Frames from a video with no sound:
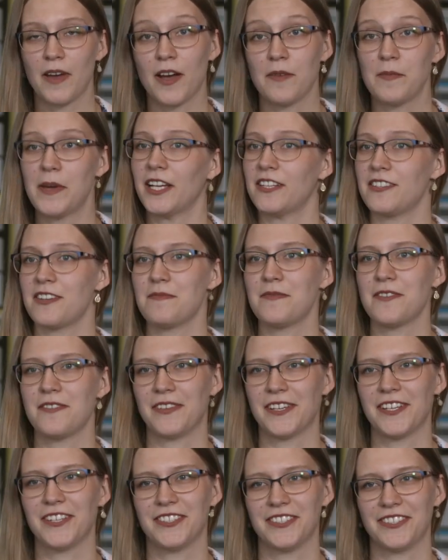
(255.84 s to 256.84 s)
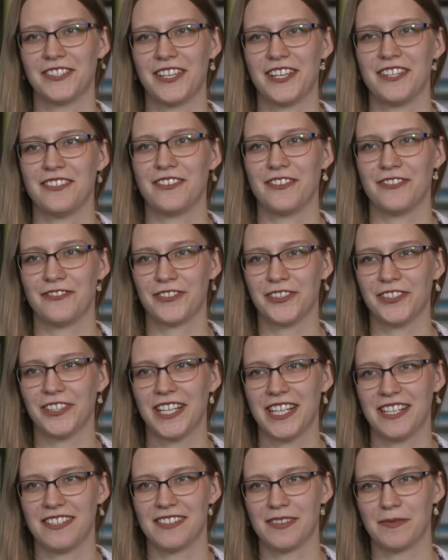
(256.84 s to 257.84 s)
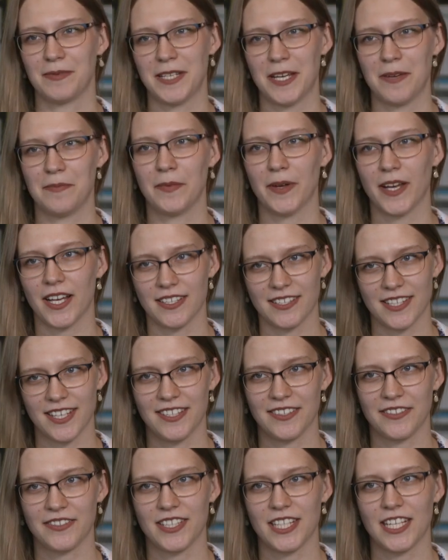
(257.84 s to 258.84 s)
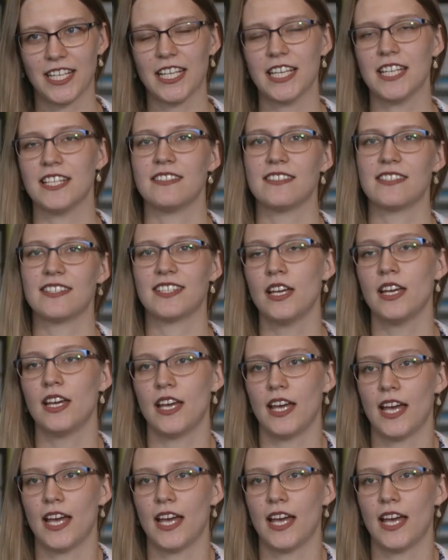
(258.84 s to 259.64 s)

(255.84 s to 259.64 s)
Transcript: I'm actually moving on to a new role in September as Head of Science,